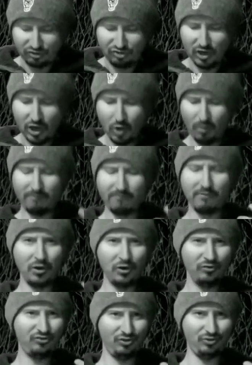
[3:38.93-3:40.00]
a show of
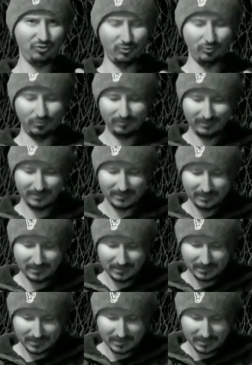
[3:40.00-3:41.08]
virtue,
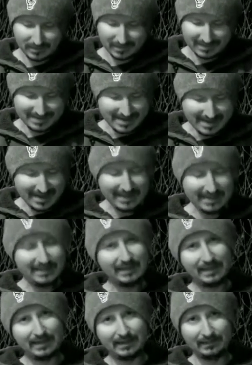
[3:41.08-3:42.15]

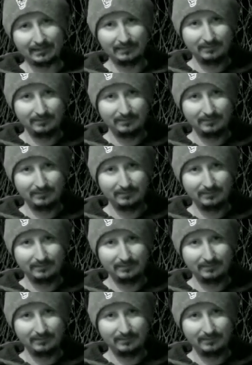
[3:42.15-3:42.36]
kneeling,